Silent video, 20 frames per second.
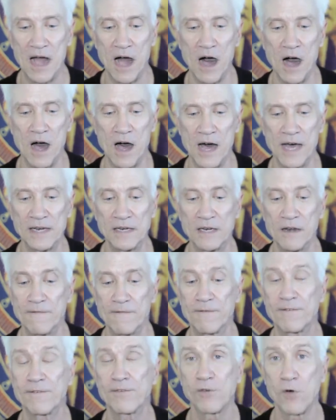On
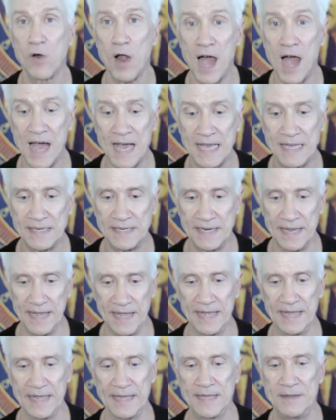
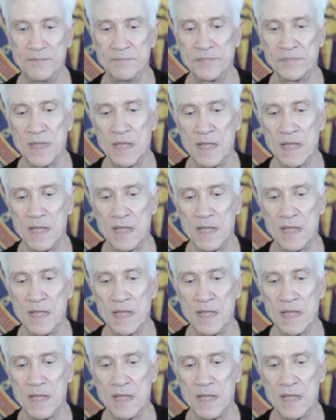Friday,